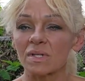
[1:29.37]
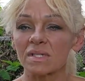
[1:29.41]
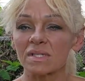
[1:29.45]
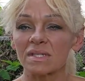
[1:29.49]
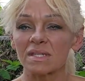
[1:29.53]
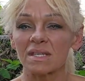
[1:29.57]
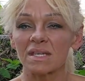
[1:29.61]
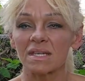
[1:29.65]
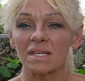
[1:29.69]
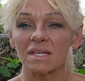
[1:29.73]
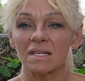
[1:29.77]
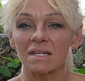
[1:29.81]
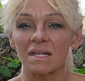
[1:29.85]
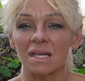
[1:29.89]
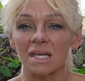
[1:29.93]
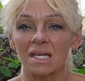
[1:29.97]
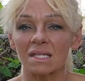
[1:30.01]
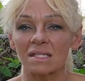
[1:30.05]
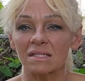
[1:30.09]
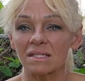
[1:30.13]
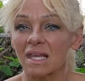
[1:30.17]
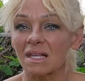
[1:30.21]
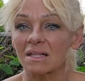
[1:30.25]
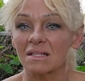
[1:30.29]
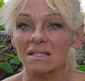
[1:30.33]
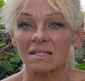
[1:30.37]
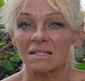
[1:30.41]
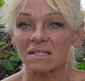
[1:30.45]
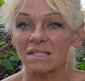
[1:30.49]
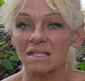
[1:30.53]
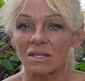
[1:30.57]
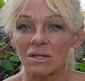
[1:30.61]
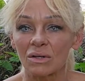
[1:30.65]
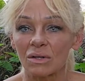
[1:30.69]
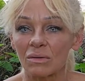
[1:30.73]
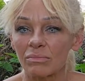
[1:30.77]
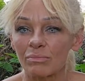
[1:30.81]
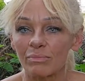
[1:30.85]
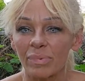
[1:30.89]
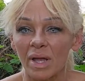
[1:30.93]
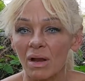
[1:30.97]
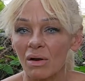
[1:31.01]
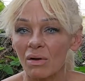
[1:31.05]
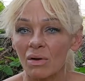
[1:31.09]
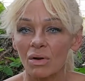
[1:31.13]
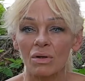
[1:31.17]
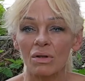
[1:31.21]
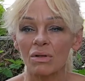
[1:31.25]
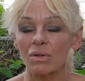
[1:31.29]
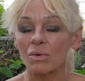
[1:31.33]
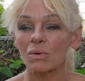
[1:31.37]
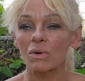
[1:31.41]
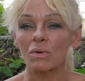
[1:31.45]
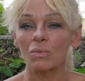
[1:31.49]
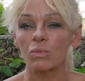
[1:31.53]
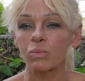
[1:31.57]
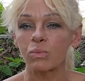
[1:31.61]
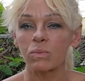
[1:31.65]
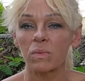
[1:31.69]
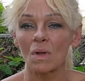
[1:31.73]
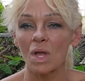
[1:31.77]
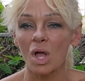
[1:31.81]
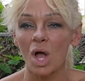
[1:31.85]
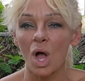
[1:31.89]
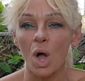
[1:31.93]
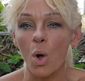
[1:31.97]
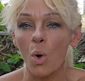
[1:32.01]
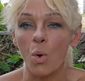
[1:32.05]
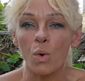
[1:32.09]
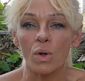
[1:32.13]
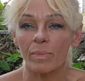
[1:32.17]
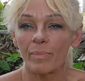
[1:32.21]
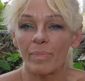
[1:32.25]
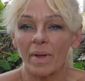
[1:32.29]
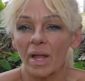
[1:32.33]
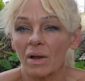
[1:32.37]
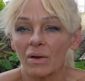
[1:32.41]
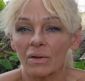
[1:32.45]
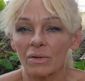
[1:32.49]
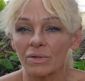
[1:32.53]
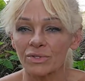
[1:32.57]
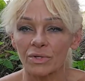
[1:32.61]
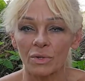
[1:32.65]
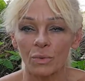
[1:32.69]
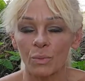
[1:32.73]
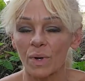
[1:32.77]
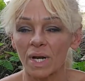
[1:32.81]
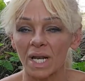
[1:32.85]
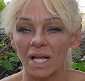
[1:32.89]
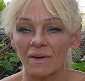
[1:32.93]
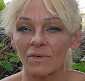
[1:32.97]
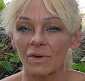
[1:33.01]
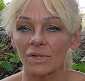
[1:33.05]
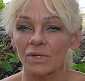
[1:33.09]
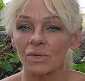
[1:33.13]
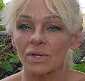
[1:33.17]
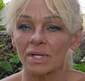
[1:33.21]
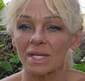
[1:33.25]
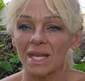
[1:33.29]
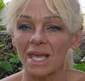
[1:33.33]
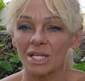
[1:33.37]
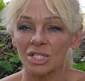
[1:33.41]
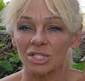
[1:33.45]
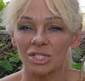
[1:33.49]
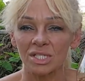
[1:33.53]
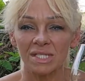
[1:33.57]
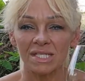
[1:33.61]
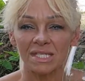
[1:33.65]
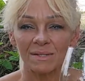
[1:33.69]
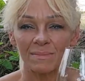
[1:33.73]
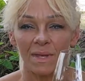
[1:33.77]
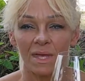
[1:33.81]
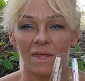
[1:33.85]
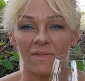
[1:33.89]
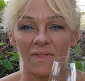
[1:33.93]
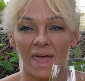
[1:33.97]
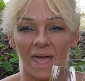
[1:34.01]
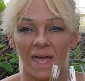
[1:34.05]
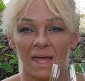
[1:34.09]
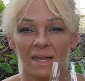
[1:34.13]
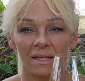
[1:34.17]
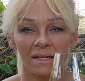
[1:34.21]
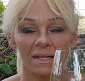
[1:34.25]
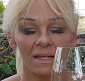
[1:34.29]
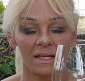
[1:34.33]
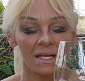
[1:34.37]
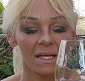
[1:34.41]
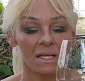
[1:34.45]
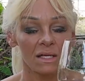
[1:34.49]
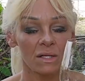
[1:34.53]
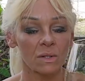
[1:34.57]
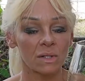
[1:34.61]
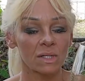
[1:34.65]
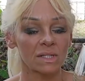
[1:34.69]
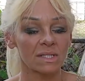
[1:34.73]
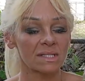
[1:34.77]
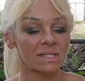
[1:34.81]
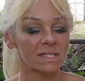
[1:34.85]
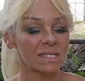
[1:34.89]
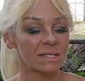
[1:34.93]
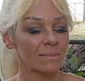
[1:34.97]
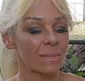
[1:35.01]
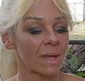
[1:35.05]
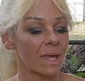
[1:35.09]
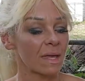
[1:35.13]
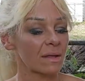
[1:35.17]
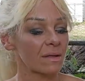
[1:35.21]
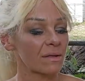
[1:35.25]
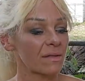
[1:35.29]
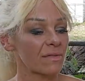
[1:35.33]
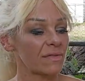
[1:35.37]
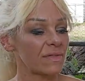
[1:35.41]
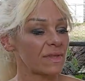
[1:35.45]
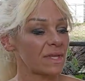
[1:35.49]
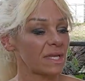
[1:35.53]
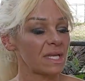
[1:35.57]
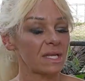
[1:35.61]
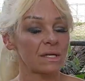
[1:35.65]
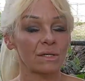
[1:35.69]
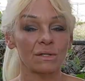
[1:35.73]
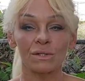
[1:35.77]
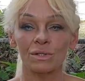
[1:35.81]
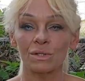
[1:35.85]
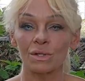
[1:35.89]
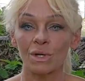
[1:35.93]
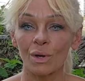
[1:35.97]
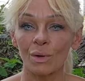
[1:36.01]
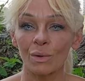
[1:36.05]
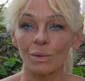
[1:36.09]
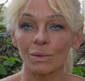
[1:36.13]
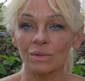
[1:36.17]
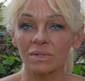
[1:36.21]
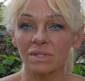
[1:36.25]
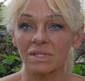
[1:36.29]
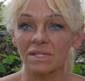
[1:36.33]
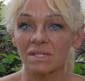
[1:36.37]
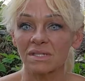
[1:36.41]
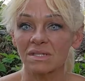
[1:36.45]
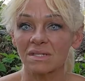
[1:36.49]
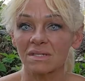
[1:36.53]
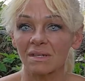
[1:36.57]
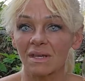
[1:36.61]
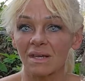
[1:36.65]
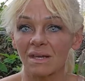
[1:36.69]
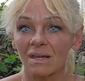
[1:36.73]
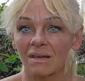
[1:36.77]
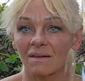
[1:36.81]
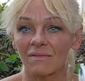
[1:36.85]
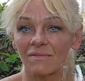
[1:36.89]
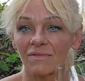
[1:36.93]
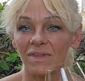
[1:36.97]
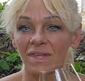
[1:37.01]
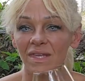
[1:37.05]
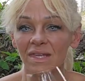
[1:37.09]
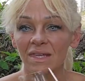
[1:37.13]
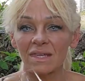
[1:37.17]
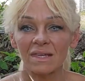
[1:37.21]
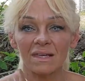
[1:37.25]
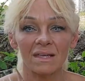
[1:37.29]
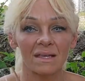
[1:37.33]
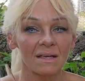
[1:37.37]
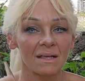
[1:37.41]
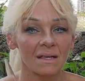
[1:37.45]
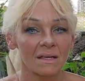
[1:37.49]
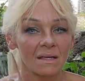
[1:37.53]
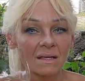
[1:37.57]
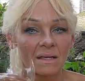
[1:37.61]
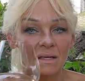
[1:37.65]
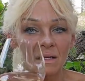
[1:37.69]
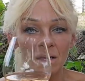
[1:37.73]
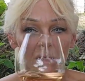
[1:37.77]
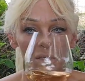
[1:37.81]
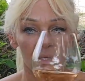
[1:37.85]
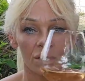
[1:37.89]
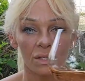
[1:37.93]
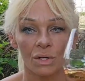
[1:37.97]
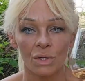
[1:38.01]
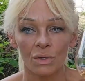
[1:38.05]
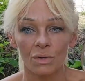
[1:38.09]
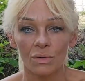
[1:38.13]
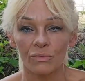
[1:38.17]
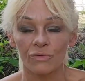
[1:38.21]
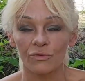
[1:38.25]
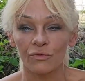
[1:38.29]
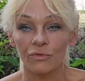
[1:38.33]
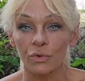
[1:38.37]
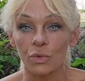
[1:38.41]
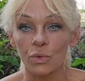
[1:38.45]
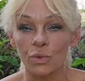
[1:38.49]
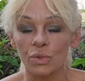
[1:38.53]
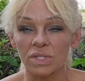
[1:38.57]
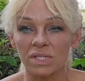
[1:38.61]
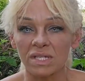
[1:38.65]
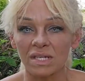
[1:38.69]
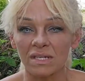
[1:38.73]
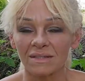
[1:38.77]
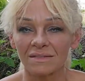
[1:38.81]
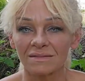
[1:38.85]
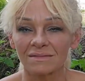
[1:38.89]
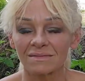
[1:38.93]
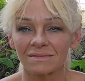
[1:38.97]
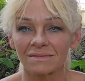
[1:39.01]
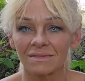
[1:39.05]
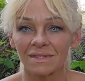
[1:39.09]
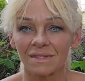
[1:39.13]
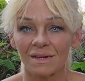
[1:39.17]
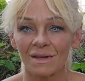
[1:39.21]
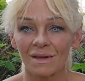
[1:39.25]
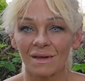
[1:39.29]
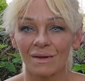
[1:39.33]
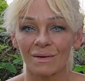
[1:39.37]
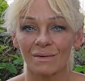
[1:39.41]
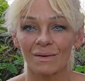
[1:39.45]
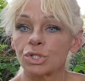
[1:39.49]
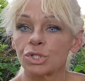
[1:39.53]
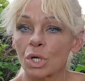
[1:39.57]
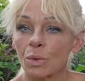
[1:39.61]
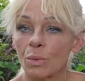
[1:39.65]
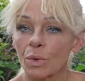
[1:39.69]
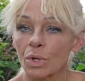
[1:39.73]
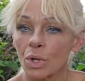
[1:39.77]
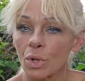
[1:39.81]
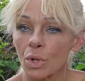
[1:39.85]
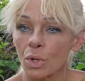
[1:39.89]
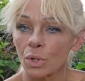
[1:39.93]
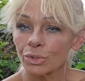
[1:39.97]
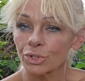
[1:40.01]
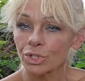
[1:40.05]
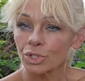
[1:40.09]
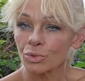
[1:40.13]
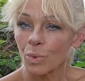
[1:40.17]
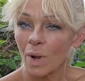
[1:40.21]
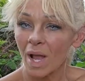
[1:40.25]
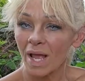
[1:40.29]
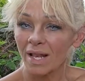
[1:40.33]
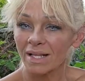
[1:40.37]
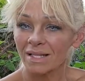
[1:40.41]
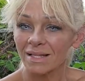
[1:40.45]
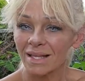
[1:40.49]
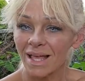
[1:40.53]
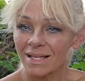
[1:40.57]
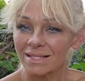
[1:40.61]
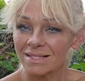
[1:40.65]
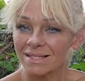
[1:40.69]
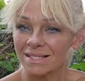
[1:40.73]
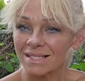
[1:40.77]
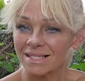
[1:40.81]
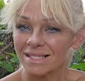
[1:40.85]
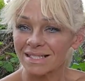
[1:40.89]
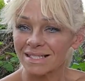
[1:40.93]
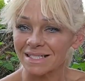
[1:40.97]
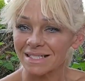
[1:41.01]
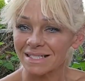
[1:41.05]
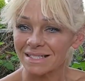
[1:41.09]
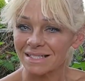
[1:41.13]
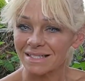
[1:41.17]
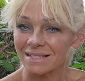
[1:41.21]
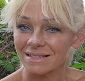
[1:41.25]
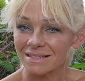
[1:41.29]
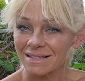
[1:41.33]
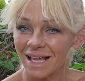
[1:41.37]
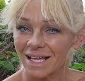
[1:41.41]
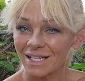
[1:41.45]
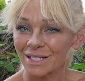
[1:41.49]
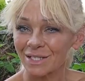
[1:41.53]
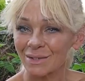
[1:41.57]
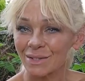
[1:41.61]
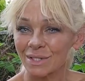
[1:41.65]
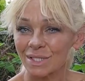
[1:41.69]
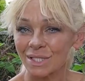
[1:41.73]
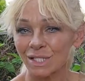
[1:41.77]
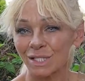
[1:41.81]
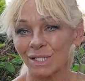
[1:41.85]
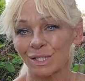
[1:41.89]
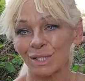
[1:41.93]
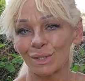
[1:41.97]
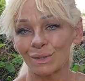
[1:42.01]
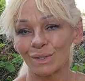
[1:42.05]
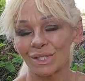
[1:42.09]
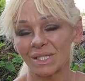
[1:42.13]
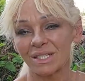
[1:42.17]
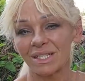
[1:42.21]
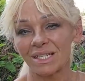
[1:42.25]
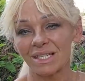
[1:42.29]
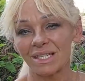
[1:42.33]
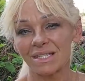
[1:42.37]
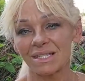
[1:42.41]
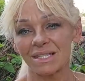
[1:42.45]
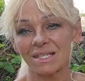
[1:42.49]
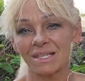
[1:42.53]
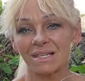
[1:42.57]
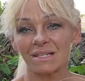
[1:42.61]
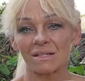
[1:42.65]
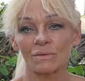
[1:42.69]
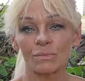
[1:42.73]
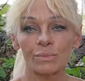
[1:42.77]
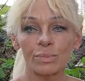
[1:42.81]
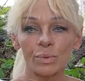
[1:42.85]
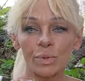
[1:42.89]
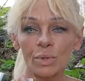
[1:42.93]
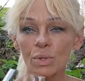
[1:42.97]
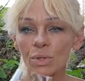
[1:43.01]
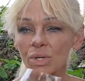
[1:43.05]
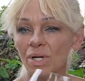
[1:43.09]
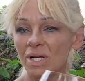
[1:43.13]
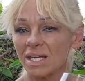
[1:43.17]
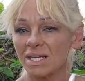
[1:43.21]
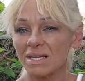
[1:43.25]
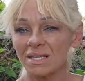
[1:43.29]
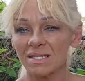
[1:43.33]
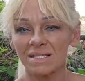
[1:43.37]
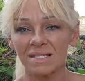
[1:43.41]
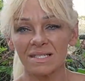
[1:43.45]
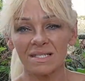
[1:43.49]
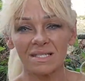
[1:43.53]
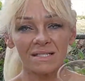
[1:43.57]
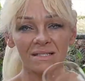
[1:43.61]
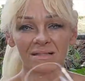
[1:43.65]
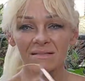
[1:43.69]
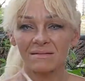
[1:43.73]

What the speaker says: in a stainless steel barrel or oak barrels or whatever, you can actually smell that. You can smell the notes of the fruit. You don't want to hold your wine glass like this. I know it's cute and easy, and boy is it,